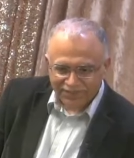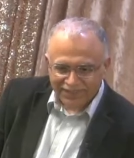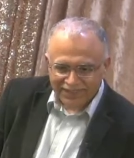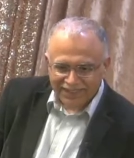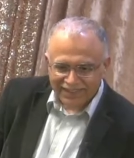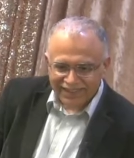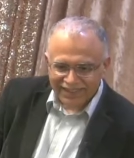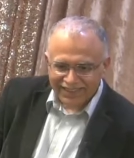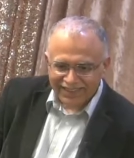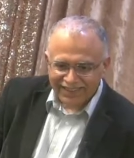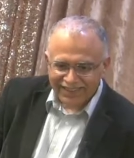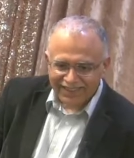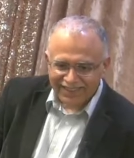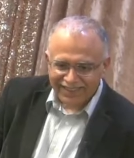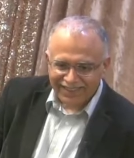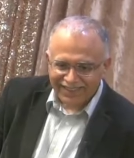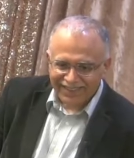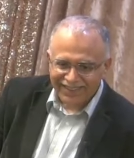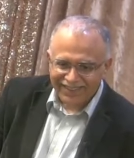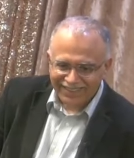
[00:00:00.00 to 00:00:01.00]

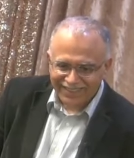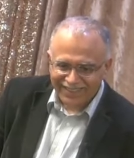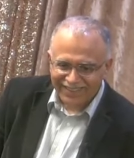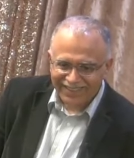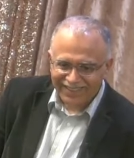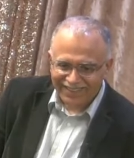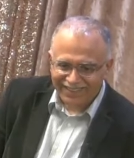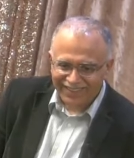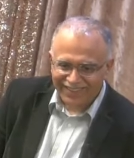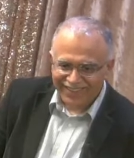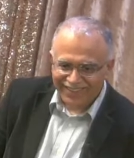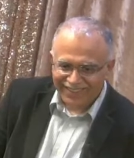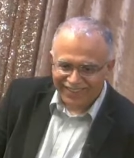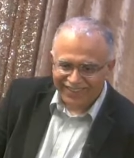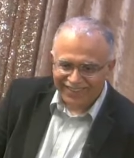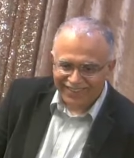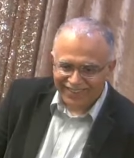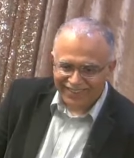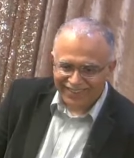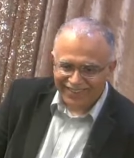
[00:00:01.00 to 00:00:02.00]

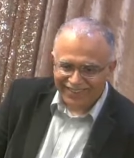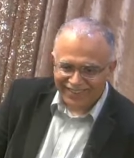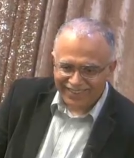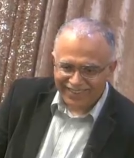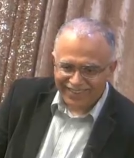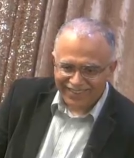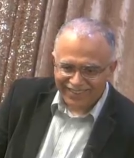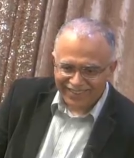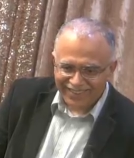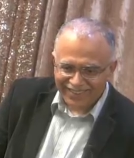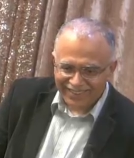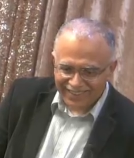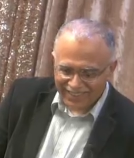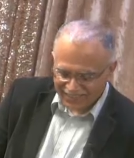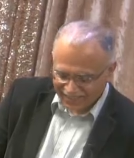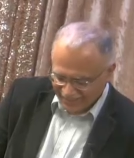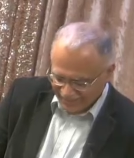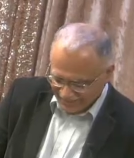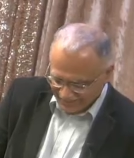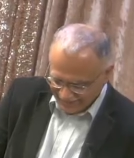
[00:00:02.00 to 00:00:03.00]

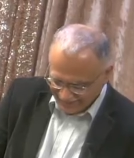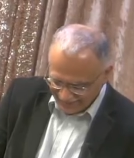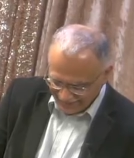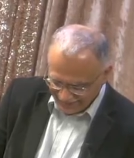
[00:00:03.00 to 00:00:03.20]
Nobody speaks.